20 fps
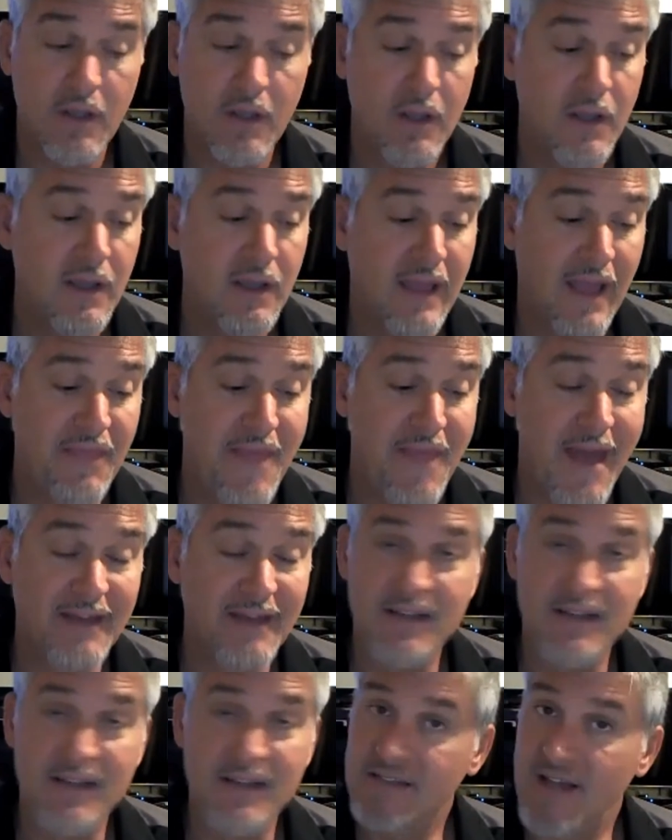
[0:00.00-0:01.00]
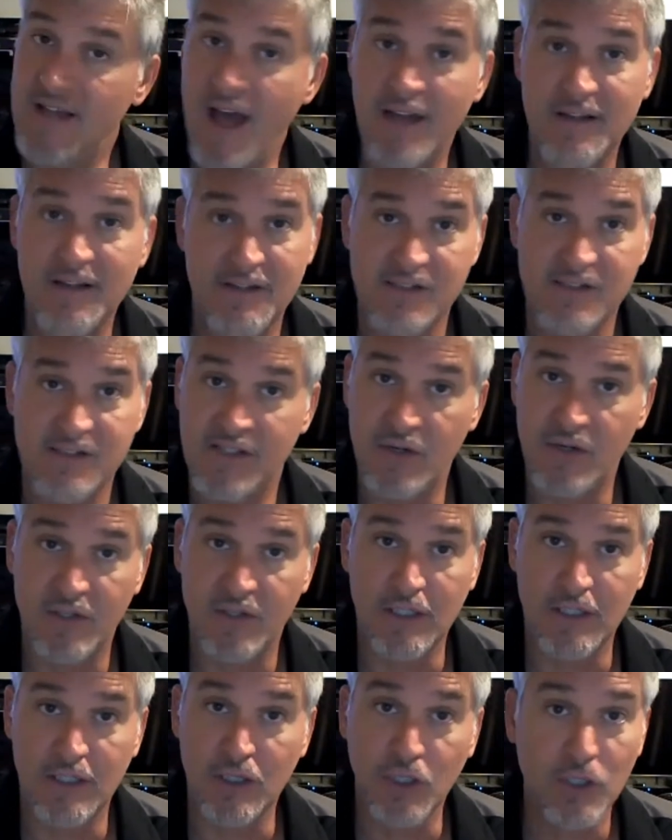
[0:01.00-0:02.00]
And that does not
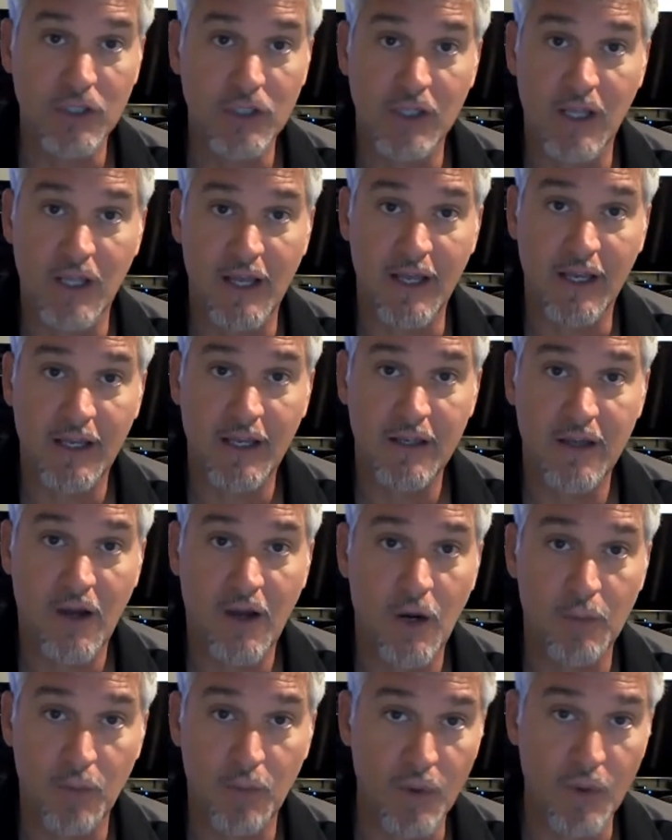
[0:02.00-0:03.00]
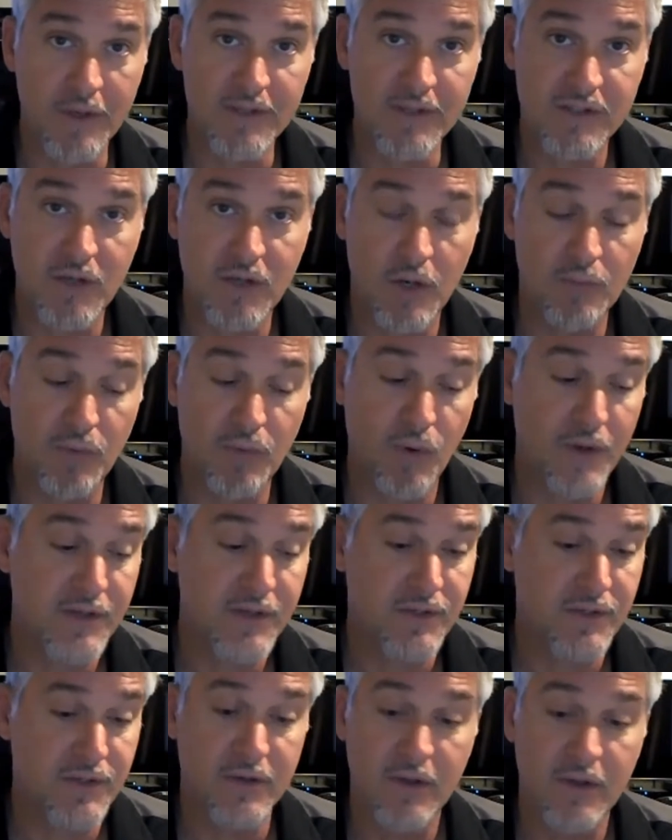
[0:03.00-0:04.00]
necessarily look like our boys. Our
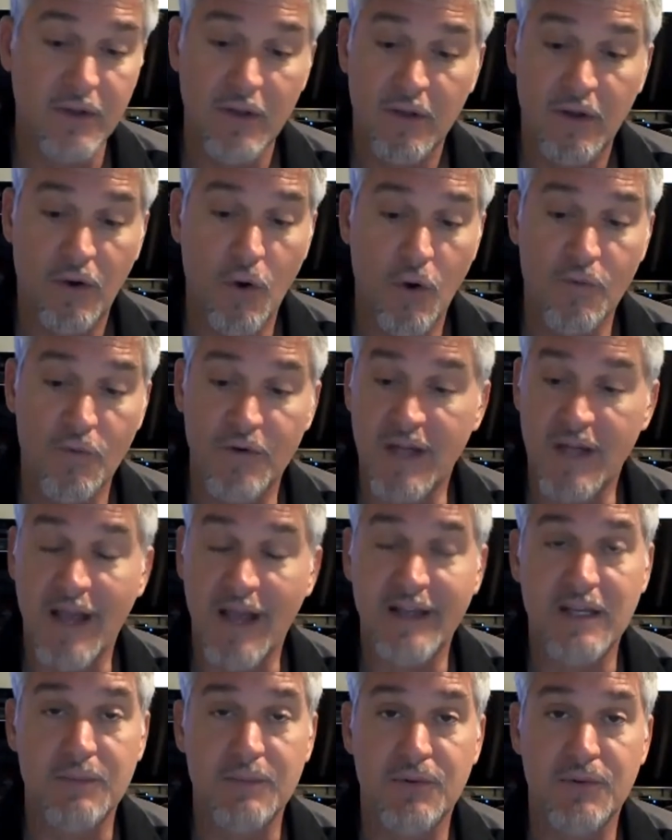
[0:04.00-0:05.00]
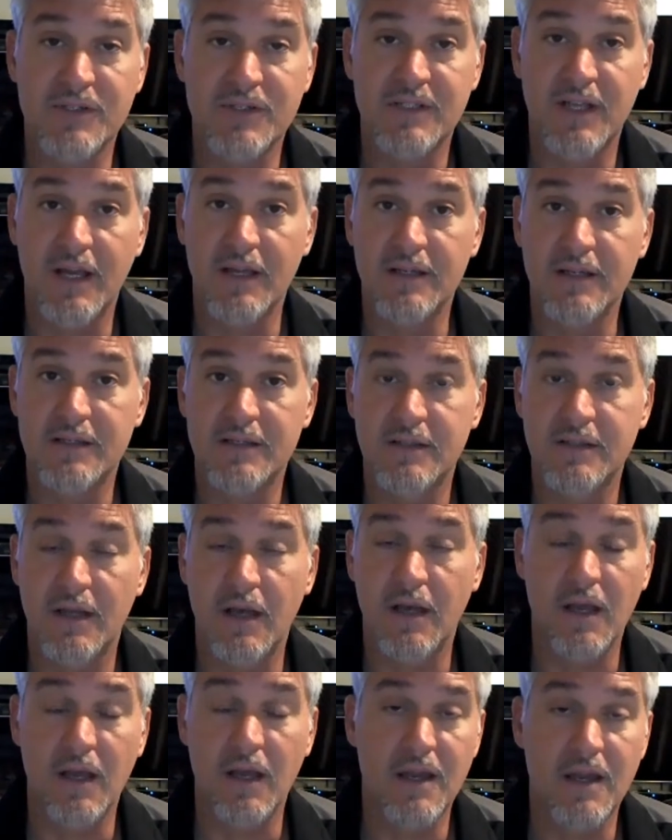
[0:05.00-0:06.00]
boys are over 90%
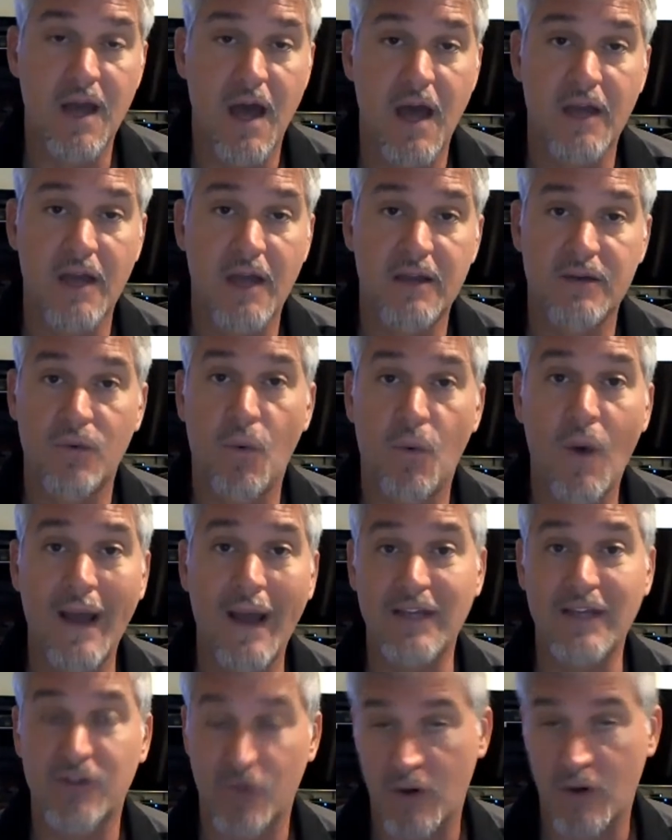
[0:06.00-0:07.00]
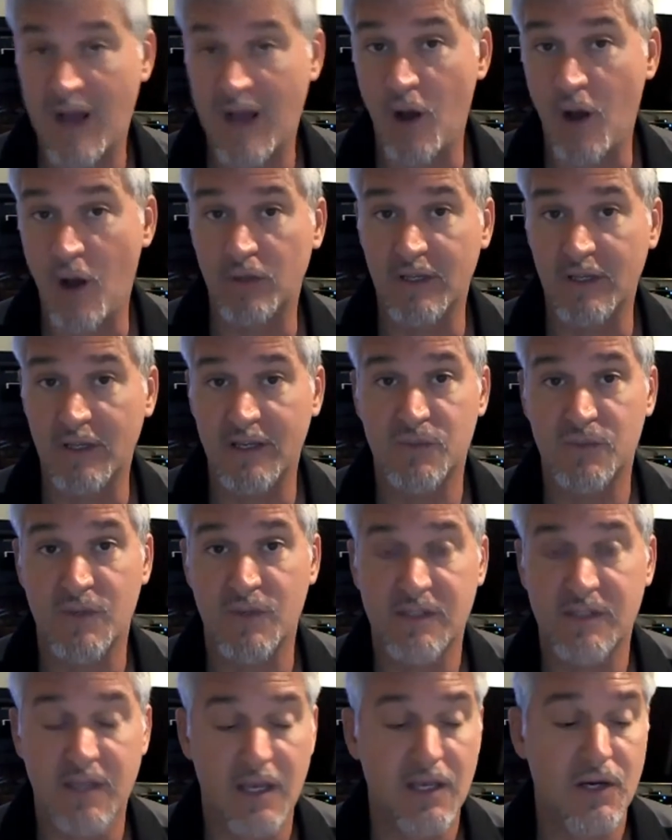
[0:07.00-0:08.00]
non-white or haole, as we
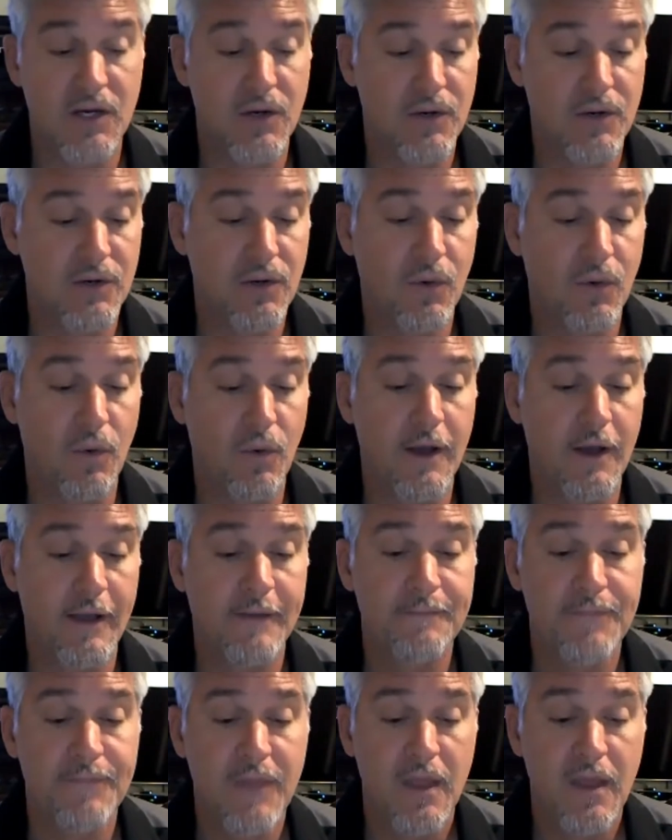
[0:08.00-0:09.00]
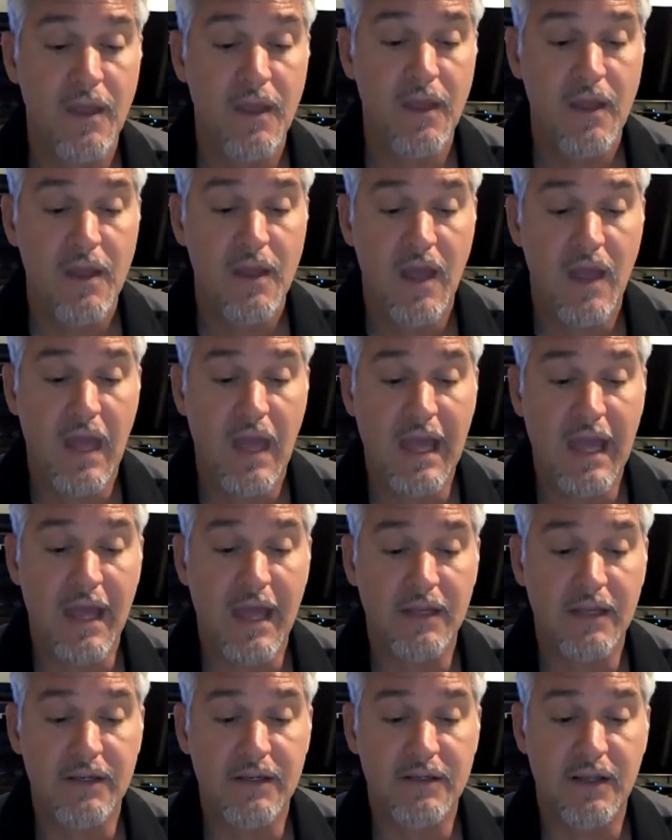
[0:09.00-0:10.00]
say here in Hawaii.
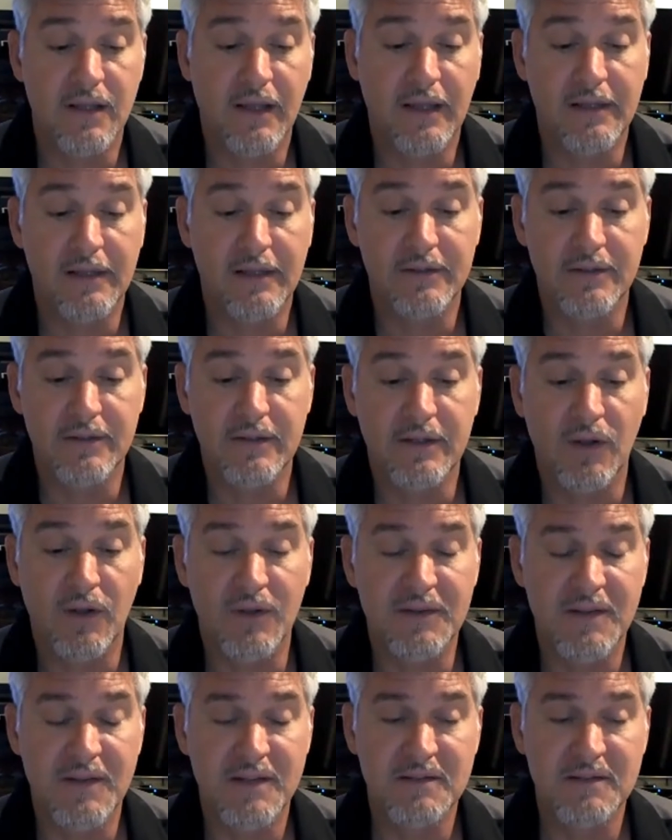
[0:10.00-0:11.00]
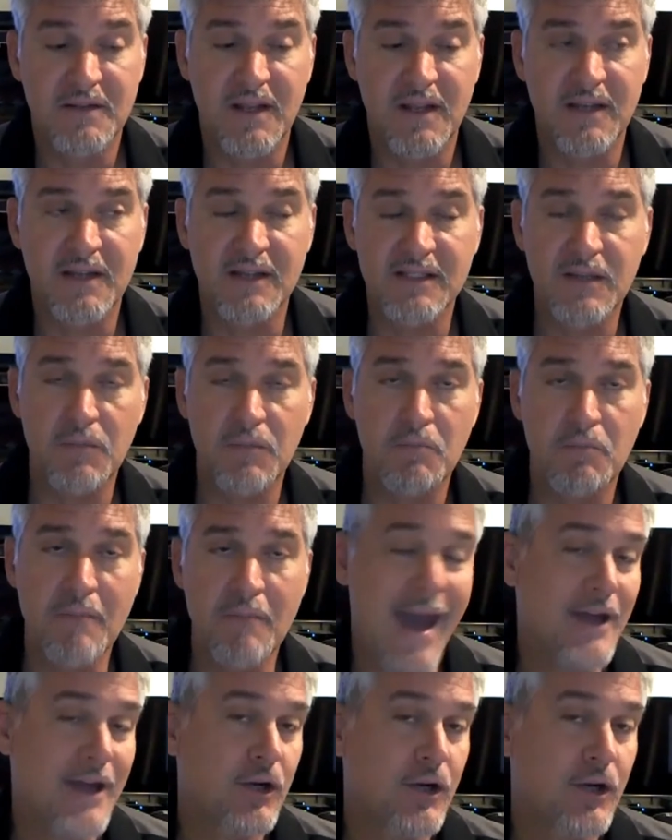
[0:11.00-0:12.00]
And it doesn't
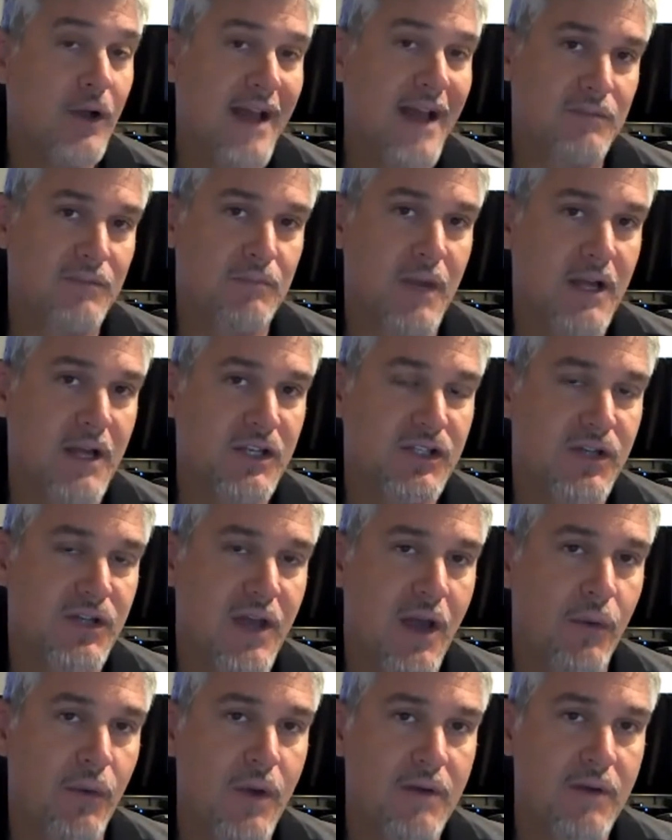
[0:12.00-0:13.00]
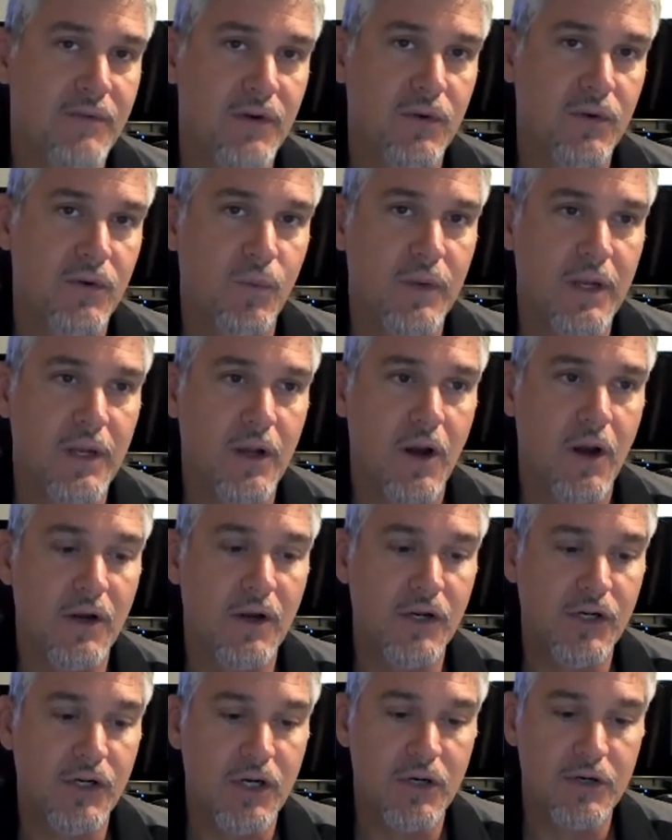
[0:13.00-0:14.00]
matter as much. However, we are
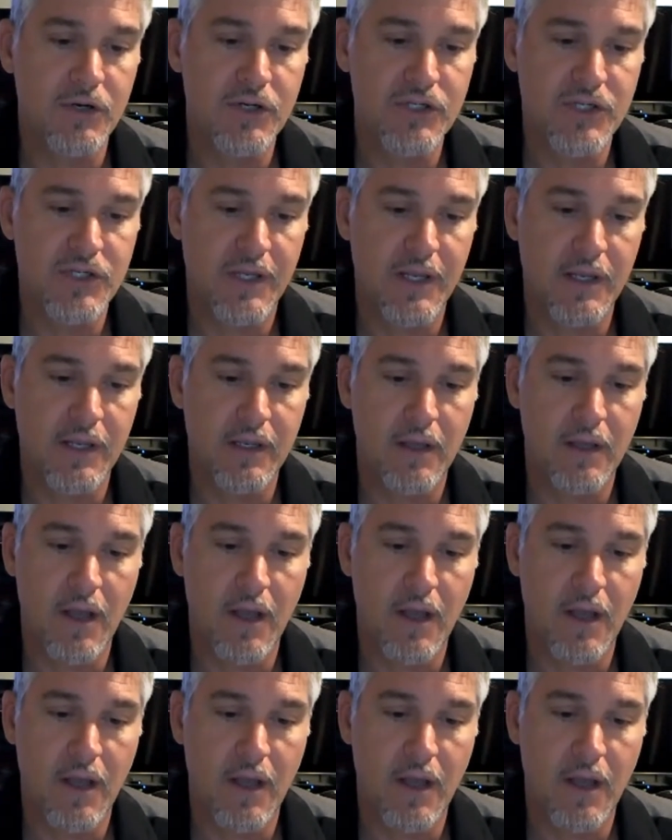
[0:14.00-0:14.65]
encouraging